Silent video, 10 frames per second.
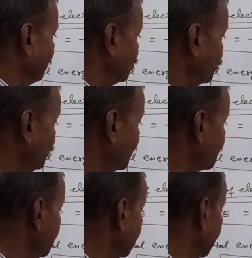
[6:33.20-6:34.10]
So you
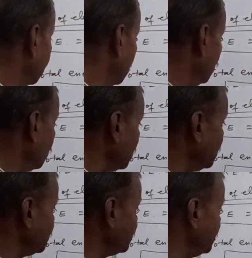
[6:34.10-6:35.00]
can see that the total
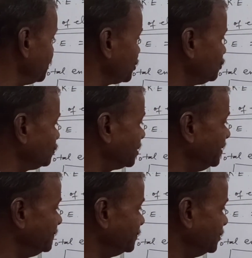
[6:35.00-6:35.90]
energy is 2
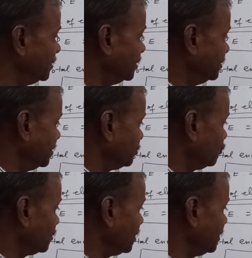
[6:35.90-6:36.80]
times, the
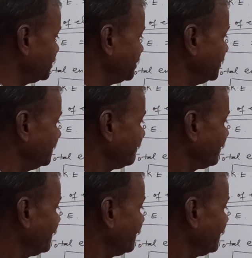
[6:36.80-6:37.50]
total energy